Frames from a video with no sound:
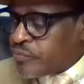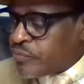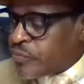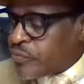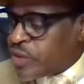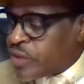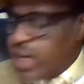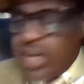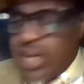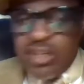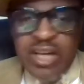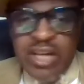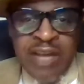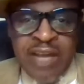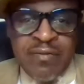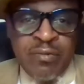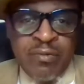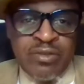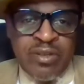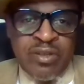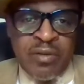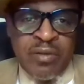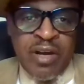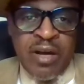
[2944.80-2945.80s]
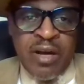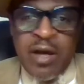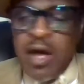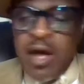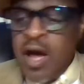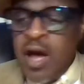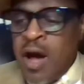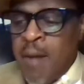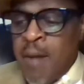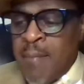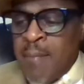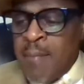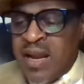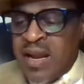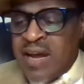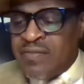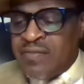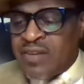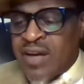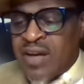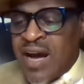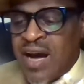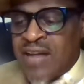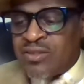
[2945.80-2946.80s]
King David was a man
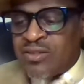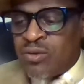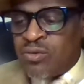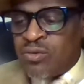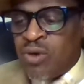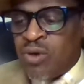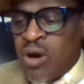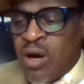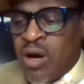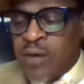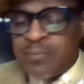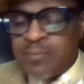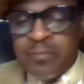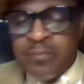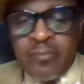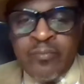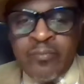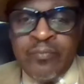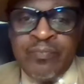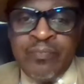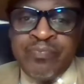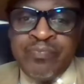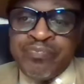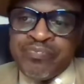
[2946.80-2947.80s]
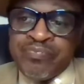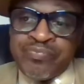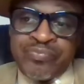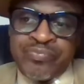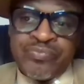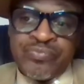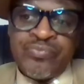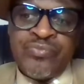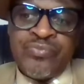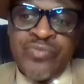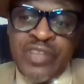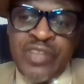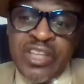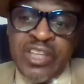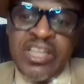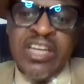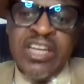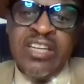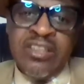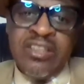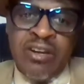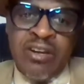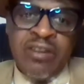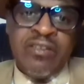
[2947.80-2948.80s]
after God's own heart.
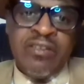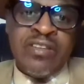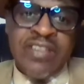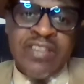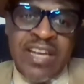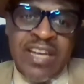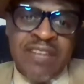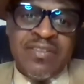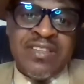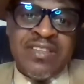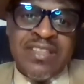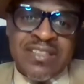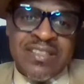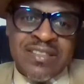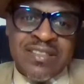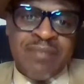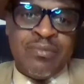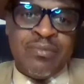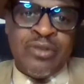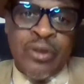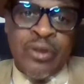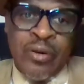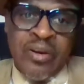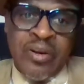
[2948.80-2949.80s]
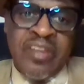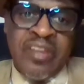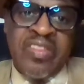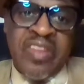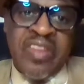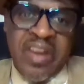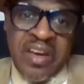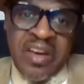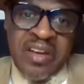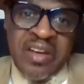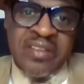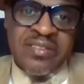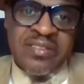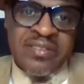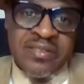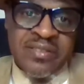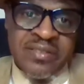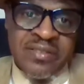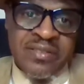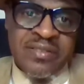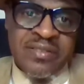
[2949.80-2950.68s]
King David did some dirty things.